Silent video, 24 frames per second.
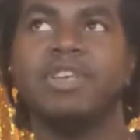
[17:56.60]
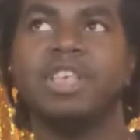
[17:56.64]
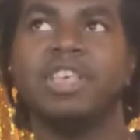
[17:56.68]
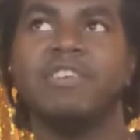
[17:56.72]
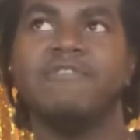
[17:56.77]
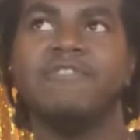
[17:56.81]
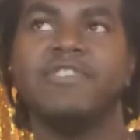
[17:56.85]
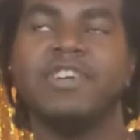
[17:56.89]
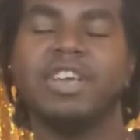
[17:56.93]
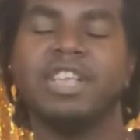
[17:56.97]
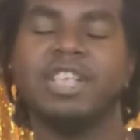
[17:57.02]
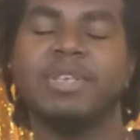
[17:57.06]

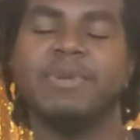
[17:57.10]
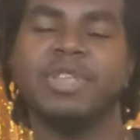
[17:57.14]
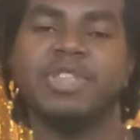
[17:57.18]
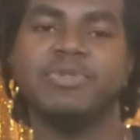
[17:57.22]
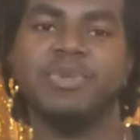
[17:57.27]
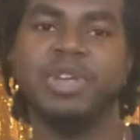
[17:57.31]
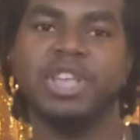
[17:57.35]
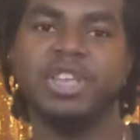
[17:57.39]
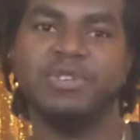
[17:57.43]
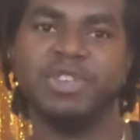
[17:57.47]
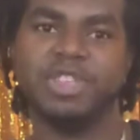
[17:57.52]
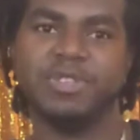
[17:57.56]
figure out the best
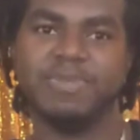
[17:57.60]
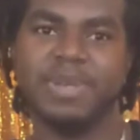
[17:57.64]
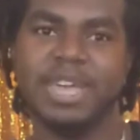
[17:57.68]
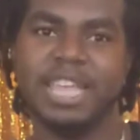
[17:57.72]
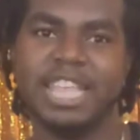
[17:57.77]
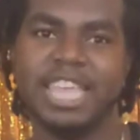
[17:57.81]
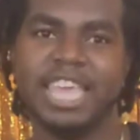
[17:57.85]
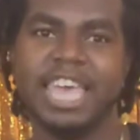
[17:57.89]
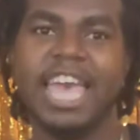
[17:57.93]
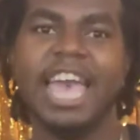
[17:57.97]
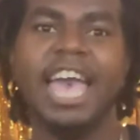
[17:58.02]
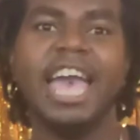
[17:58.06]
way to explain
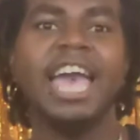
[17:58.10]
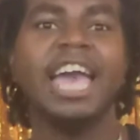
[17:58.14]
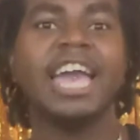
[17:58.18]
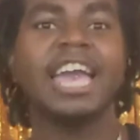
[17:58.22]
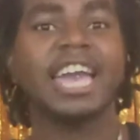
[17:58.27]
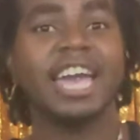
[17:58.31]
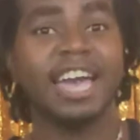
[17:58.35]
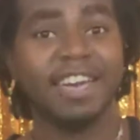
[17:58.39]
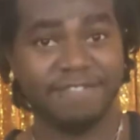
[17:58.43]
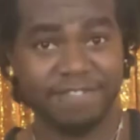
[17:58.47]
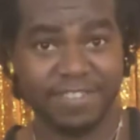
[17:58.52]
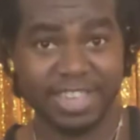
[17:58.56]
it.
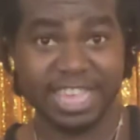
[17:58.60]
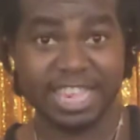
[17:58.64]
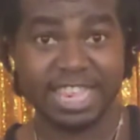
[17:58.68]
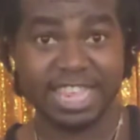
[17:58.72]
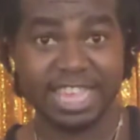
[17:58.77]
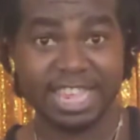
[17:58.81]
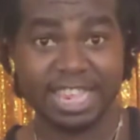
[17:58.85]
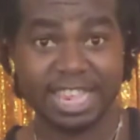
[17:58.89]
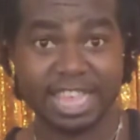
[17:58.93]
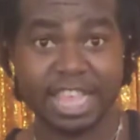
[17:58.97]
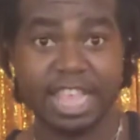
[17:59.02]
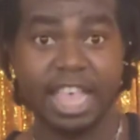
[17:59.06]
Cuffing
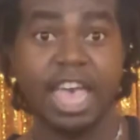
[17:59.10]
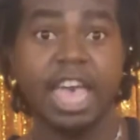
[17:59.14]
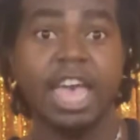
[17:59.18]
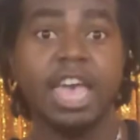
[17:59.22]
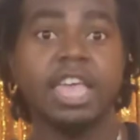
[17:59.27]
season.